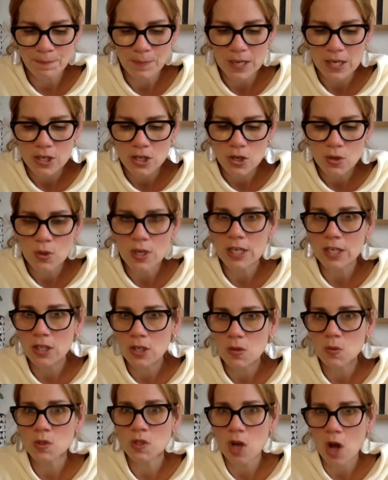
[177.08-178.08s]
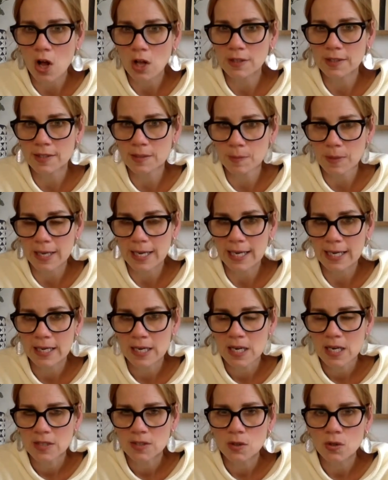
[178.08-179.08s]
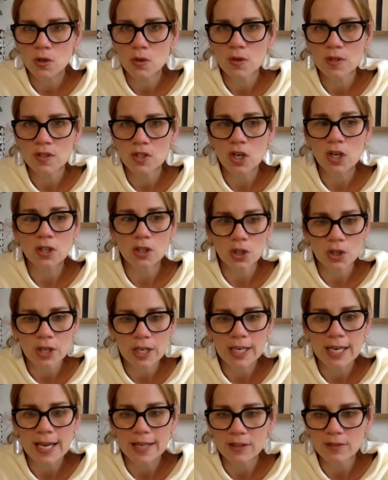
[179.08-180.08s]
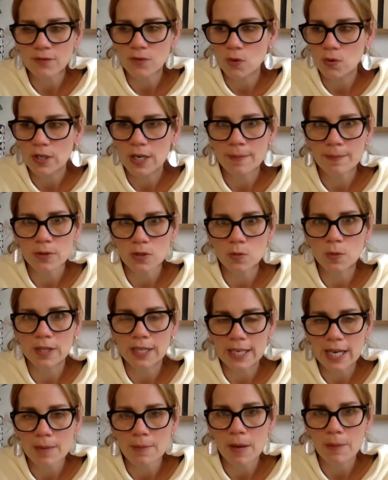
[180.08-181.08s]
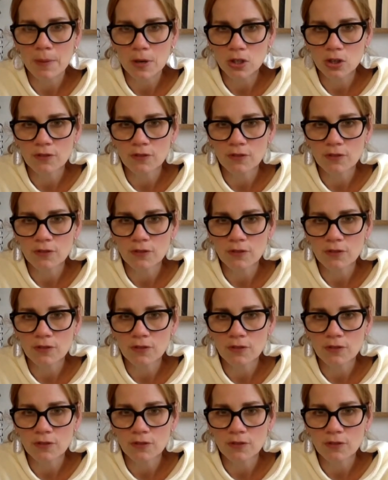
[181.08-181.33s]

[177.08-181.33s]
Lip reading: You can use call display. So you can start looking at the phone numbers when they come up on your